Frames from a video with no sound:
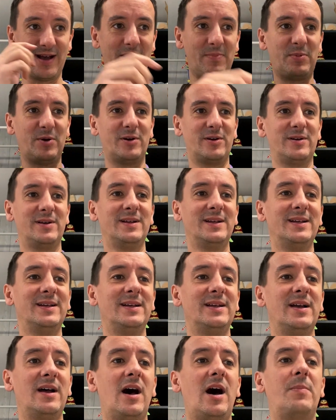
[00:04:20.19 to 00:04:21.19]

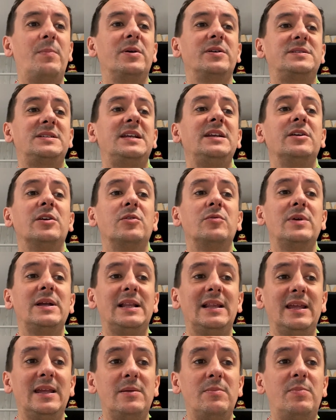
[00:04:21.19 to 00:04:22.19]
upper tier really.